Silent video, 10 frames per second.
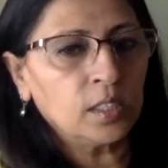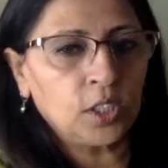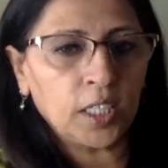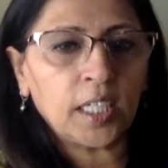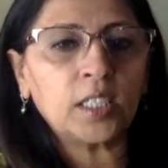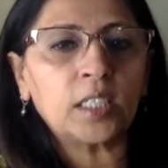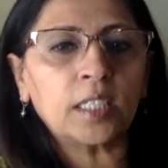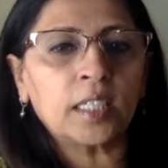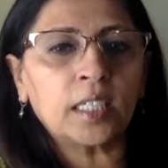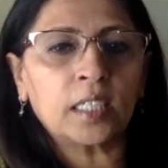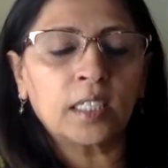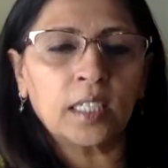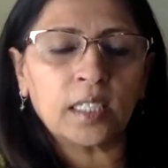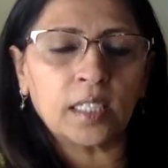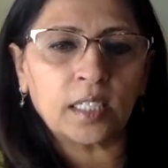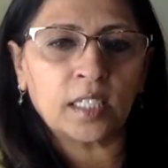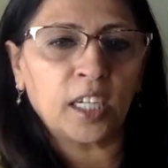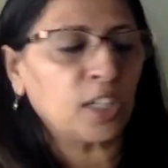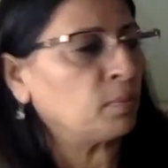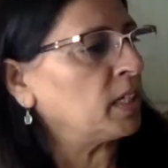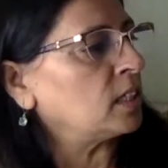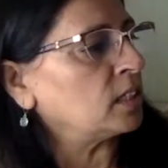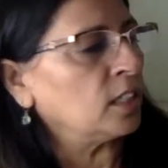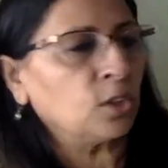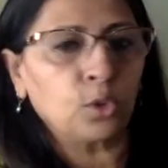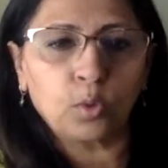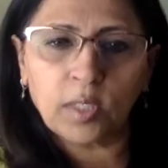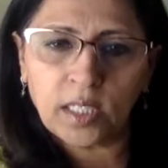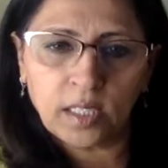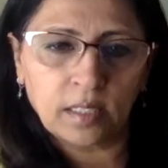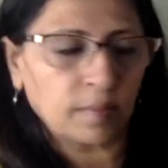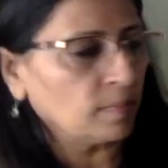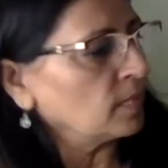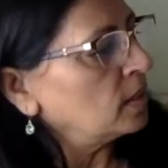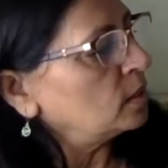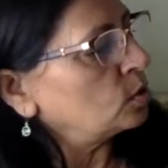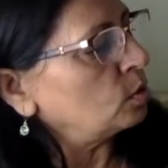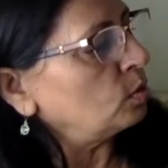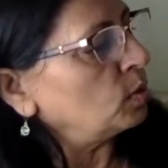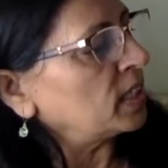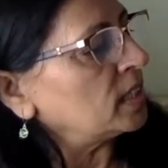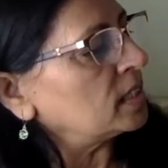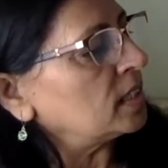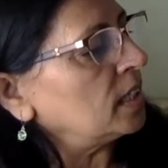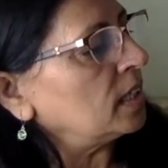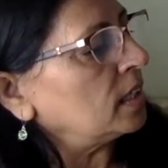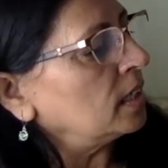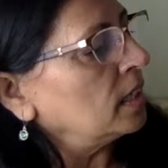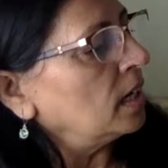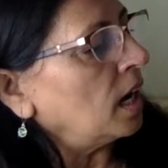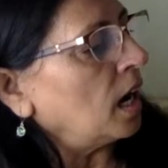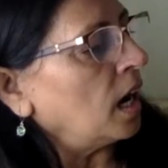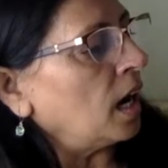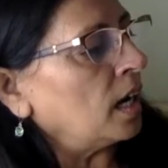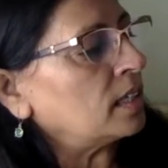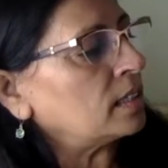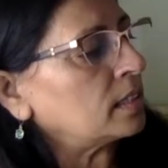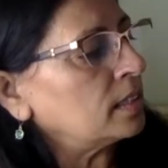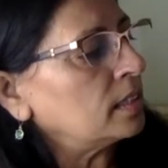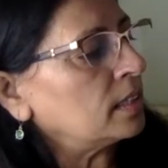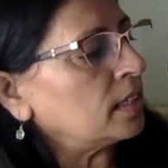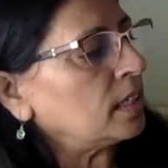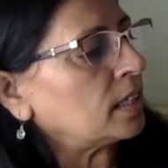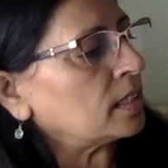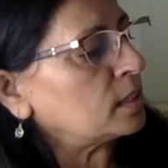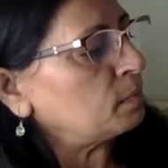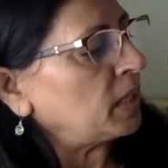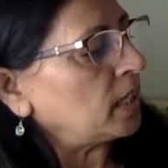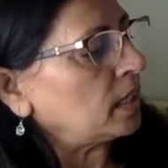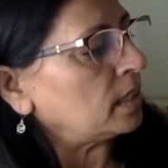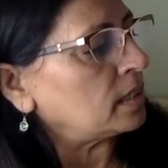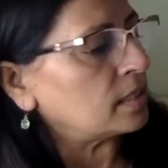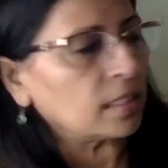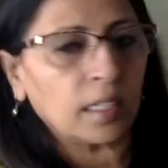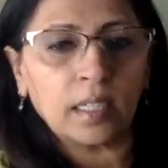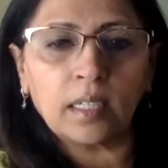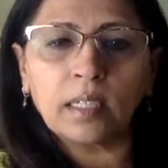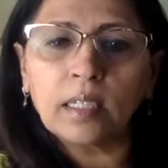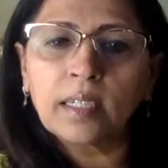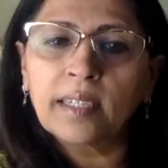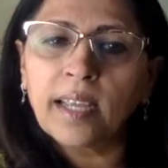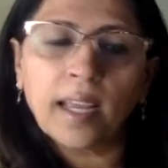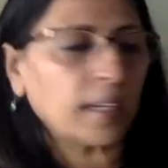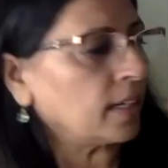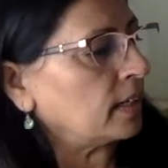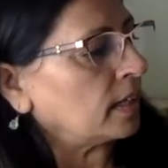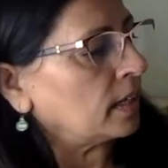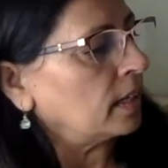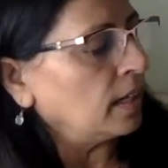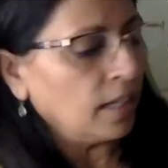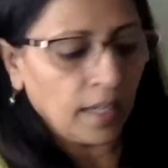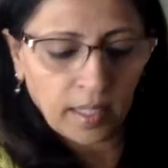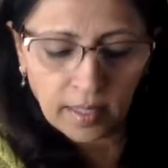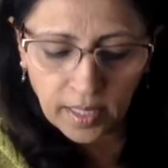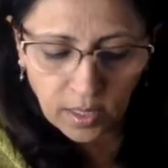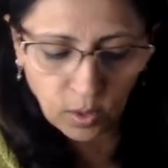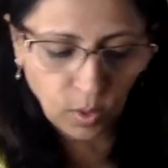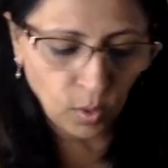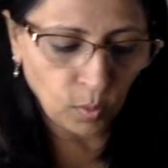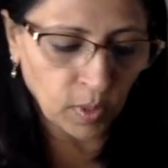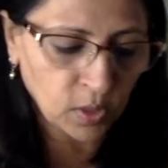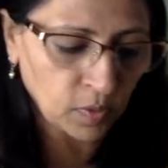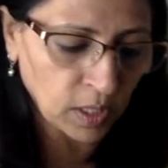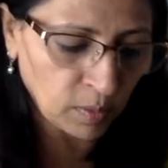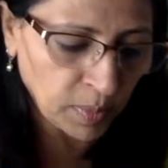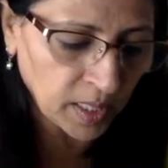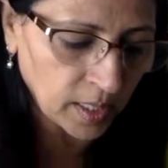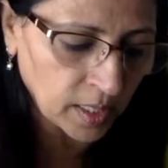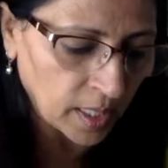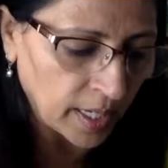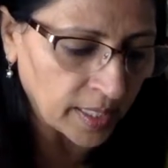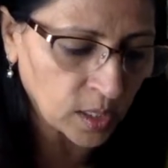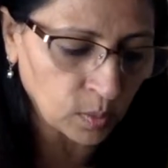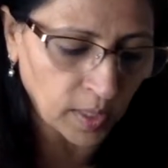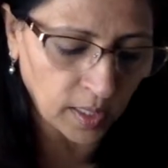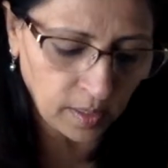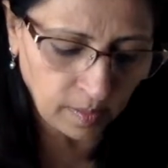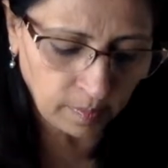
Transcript: changing it, this statement into question. So we can say, are Rina's parents in Canada? And then what will be the last one?